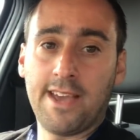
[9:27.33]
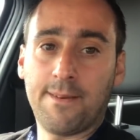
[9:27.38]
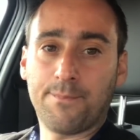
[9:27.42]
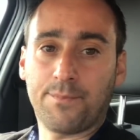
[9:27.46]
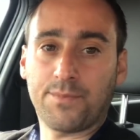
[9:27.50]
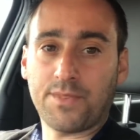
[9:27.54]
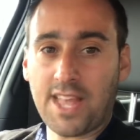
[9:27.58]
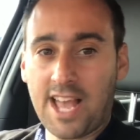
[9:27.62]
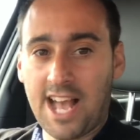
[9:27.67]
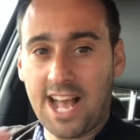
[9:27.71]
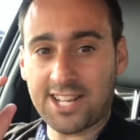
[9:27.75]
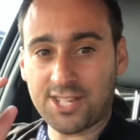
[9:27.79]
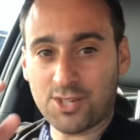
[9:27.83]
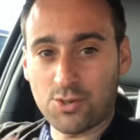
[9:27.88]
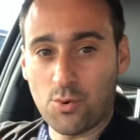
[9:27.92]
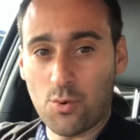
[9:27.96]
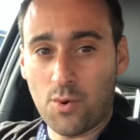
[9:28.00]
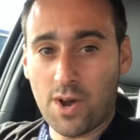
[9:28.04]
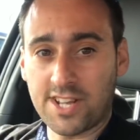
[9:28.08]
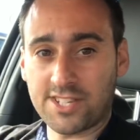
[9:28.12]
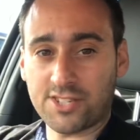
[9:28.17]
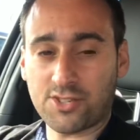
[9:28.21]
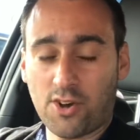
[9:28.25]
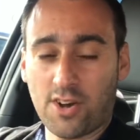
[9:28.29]
But yeah,
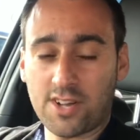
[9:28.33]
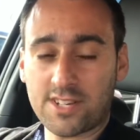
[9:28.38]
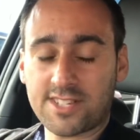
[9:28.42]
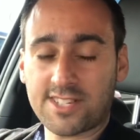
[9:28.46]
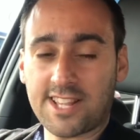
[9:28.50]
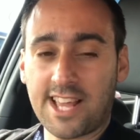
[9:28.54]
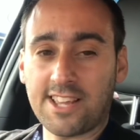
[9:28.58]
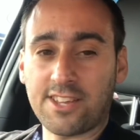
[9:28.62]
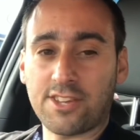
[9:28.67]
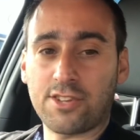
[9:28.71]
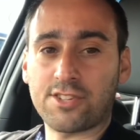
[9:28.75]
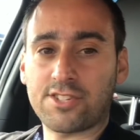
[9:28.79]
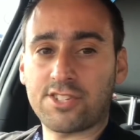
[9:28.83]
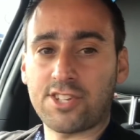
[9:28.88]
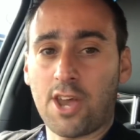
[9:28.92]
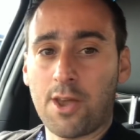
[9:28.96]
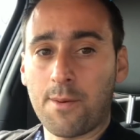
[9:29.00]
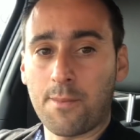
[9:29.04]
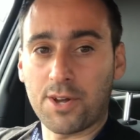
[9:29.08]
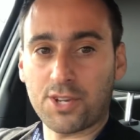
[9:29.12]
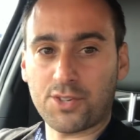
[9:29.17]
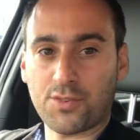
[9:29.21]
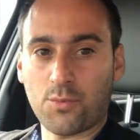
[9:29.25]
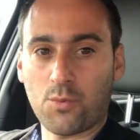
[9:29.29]
as always, guys,
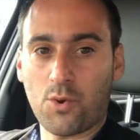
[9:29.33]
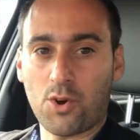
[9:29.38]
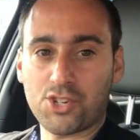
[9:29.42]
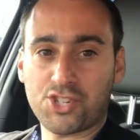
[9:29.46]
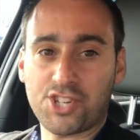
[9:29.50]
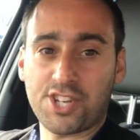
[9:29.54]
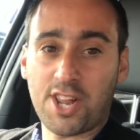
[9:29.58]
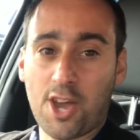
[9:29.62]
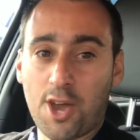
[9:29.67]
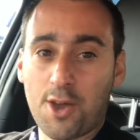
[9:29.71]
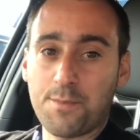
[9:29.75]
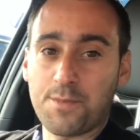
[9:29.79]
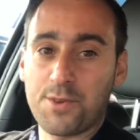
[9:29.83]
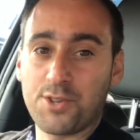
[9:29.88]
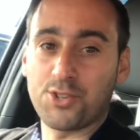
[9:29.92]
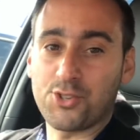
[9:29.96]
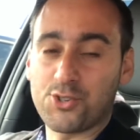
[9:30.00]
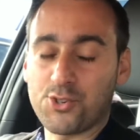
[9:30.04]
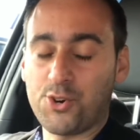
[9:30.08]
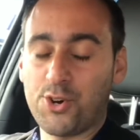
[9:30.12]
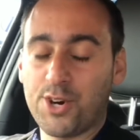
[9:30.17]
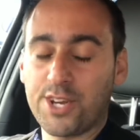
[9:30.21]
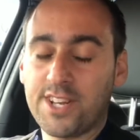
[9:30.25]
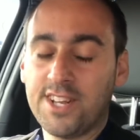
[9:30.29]
thank you so much for watching.
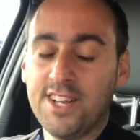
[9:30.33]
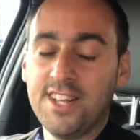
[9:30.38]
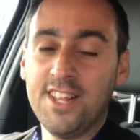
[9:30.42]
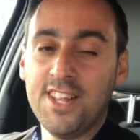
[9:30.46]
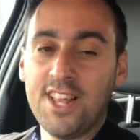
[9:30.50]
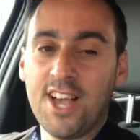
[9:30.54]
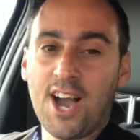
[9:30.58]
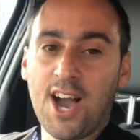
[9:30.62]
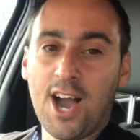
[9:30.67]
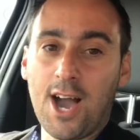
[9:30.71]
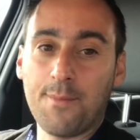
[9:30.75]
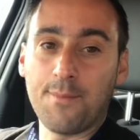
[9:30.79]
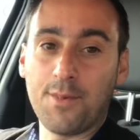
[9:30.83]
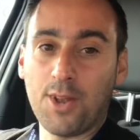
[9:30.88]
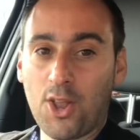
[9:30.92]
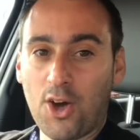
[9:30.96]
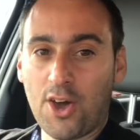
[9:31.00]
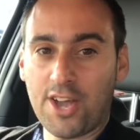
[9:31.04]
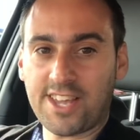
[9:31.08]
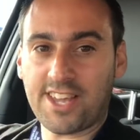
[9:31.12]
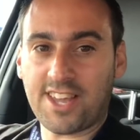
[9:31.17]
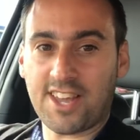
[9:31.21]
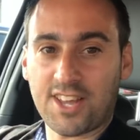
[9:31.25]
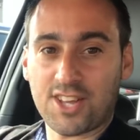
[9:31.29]
Hope you enjoyed.
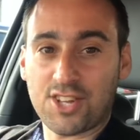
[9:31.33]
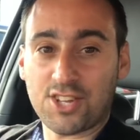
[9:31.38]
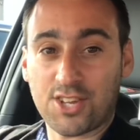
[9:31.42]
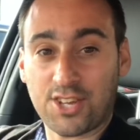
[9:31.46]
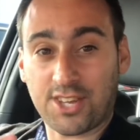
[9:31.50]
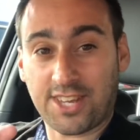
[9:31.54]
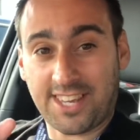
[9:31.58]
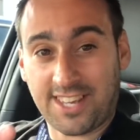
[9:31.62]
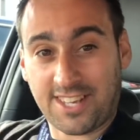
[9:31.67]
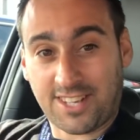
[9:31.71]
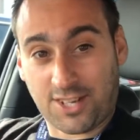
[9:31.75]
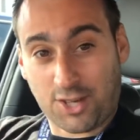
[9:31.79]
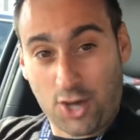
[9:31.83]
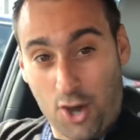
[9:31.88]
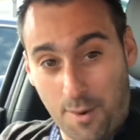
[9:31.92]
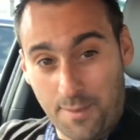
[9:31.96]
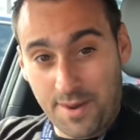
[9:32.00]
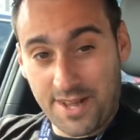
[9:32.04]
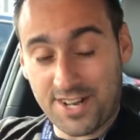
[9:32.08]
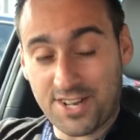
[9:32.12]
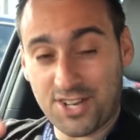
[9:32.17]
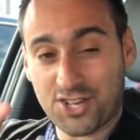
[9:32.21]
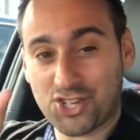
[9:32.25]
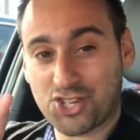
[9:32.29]
Like,
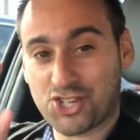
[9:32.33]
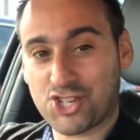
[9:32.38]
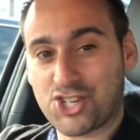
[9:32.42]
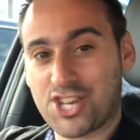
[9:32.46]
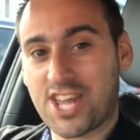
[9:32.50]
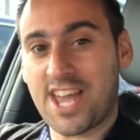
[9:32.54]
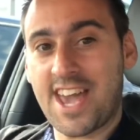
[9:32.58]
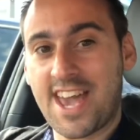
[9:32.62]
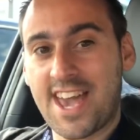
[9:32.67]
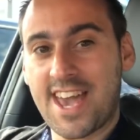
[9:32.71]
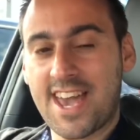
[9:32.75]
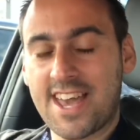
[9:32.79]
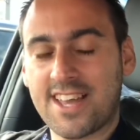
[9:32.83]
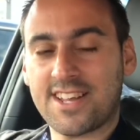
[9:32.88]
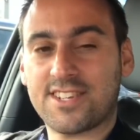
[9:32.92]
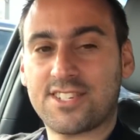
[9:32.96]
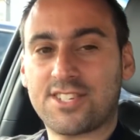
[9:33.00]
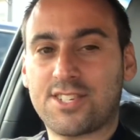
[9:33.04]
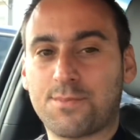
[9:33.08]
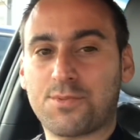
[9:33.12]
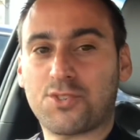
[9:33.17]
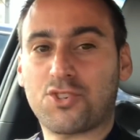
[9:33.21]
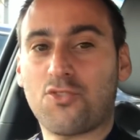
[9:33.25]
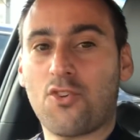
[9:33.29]
comment,
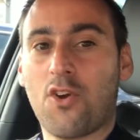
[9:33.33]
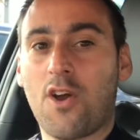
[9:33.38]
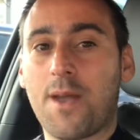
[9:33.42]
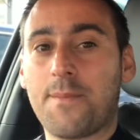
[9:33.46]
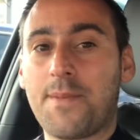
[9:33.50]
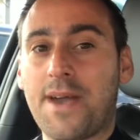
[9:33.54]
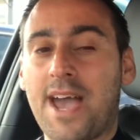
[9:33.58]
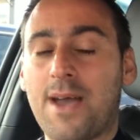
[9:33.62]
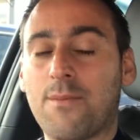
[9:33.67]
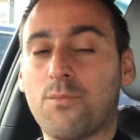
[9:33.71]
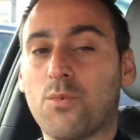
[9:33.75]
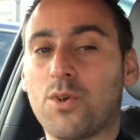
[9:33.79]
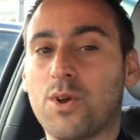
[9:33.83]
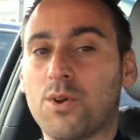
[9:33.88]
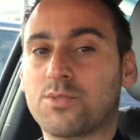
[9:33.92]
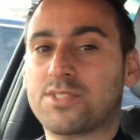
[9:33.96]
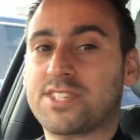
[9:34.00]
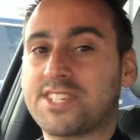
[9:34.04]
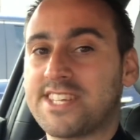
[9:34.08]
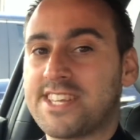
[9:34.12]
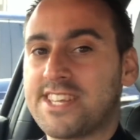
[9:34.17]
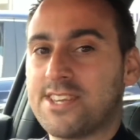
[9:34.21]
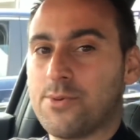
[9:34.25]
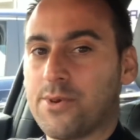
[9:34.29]
share, subscribe,
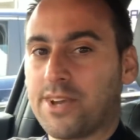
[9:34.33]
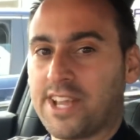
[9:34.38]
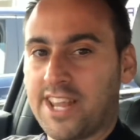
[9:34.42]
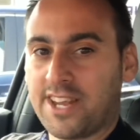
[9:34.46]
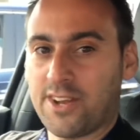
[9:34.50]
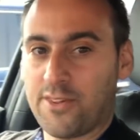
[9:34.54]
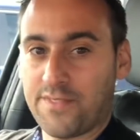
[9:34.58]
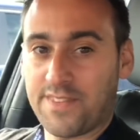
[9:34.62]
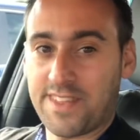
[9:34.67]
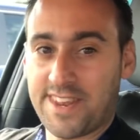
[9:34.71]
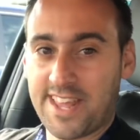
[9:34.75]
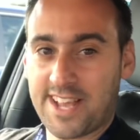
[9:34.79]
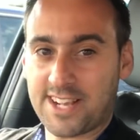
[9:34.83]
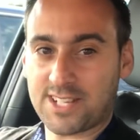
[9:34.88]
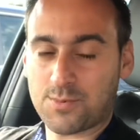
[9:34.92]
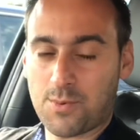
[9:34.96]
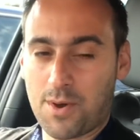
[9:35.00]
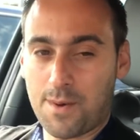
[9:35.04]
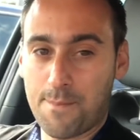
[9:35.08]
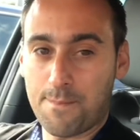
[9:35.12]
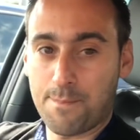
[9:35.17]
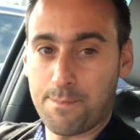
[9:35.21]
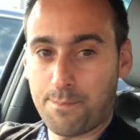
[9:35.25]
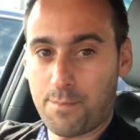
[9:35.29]
and we'll see you again on
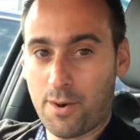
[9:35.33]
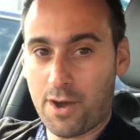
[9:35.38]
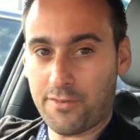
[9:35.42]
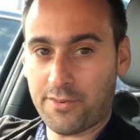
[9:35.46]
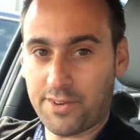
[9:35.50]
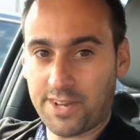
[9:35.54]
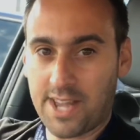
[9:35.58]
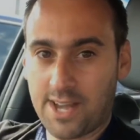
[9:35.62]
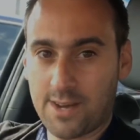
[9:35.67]
the next one.